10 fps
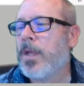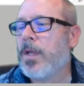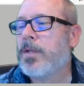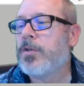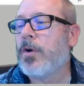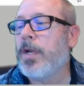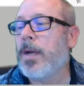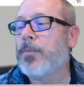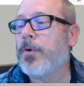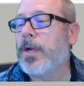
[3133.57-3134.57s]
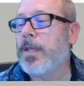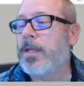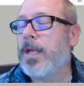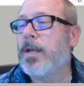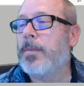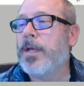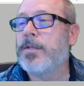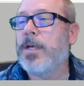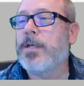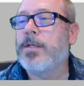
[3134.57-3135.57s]
It's already upgrading the
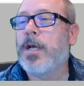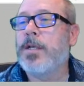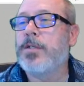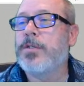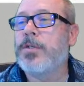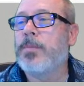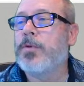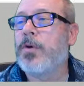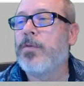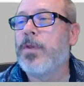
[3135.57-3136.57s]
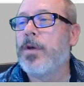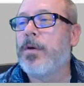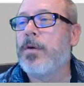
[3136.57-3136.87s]
database. I just jumped over there.